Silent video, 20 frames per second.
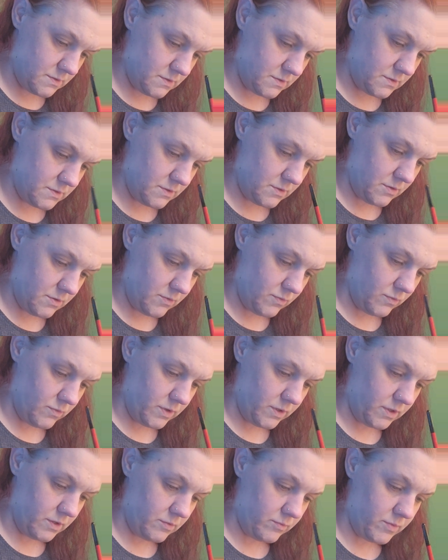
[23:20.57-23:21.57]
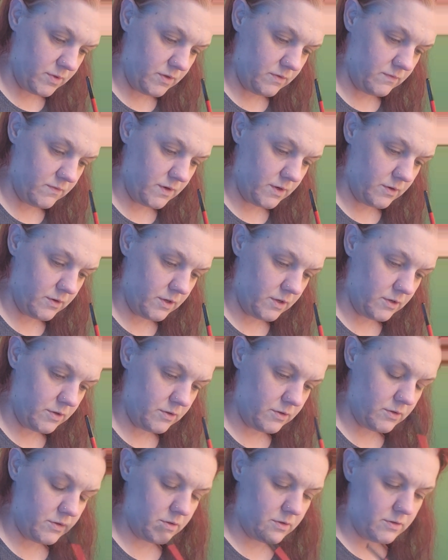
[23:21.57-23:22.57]
not wanting to be very
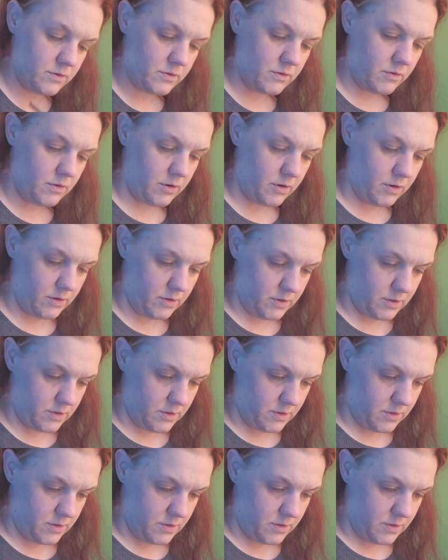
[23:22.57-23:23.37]
dark